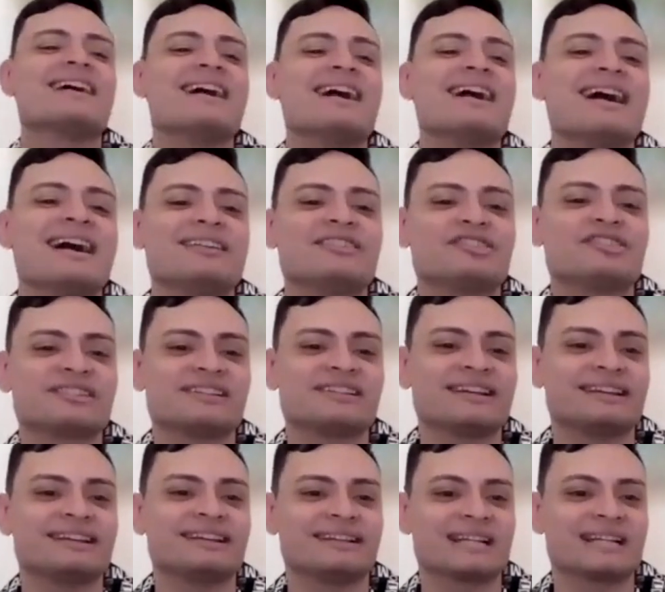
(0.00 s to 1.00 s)
And uh-huh. just taking
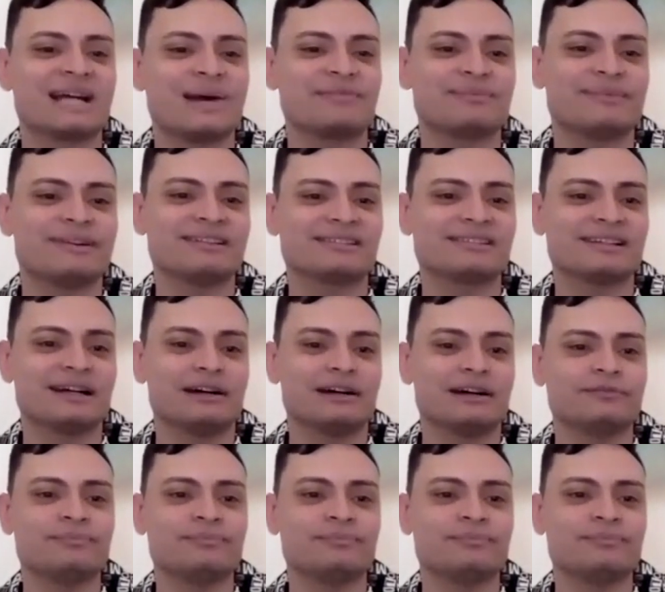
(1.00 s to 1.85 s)
the time to myself,